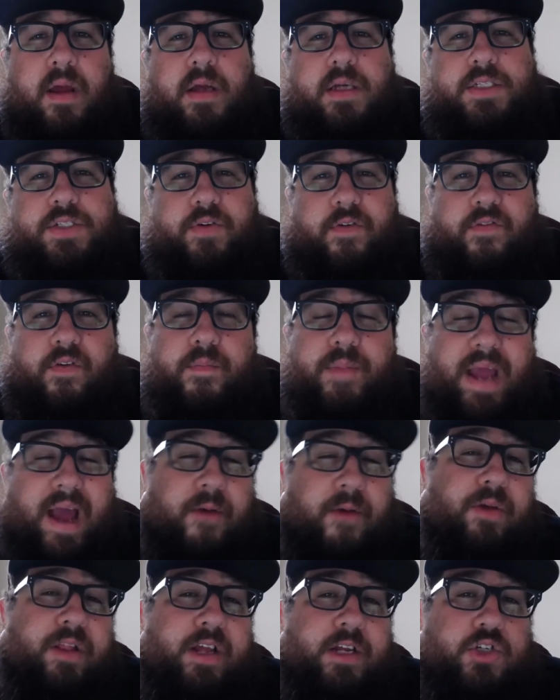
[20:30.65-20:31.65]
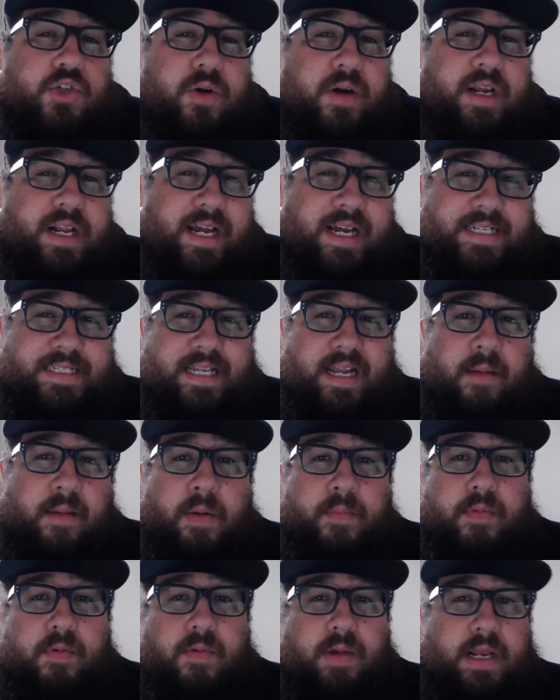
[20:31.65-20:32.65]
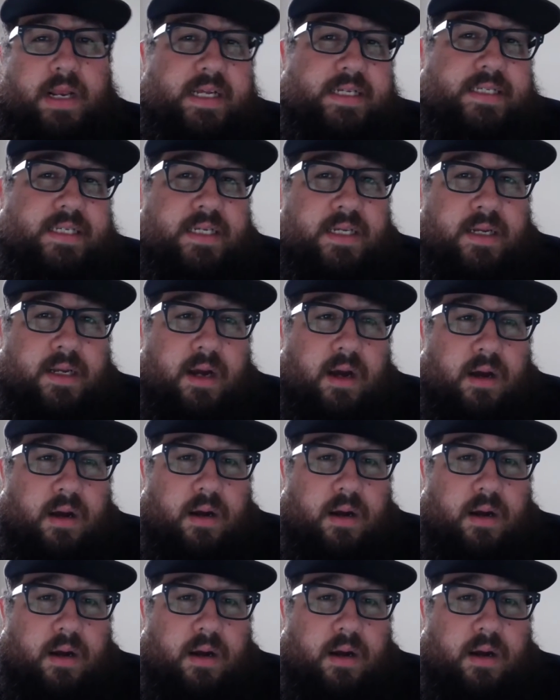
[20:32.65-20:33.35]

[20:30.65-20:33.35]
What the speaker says: So for me, I really enjoyed it. Like I said, I'm gonna be releasing